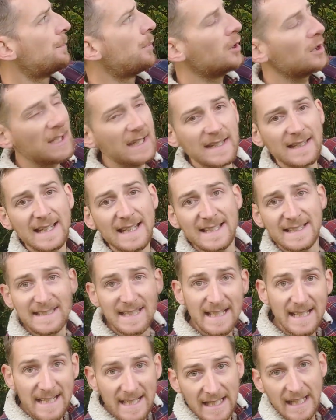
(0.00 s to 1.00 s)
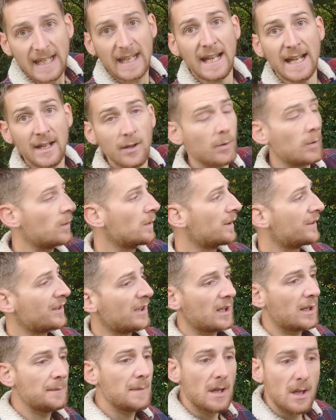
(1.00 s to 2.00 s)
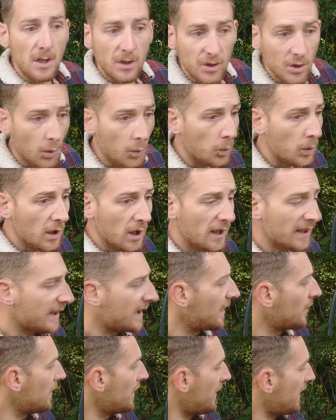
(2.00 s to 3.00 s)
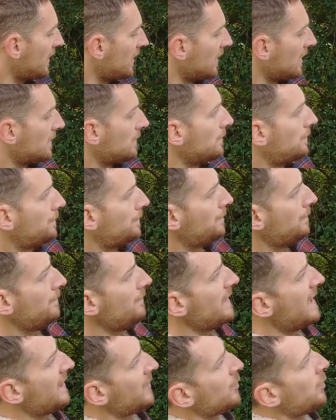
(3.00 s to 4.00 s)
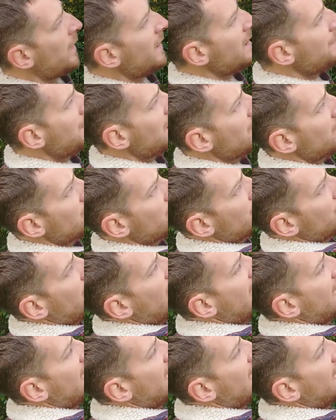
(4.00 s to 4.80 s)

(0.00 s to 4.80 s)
you're putting this in and out all the time, you're working with it, there's quite a bit of